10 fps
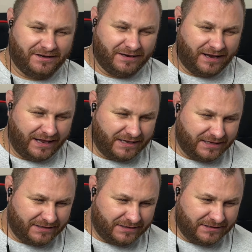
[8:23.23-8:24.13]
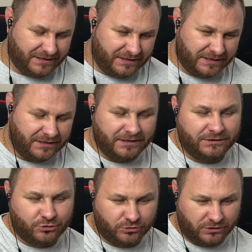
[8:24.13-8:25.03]
Like he he did an
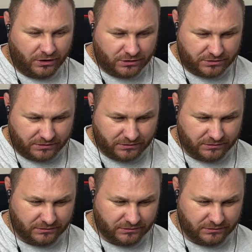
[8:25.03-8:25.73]
introduction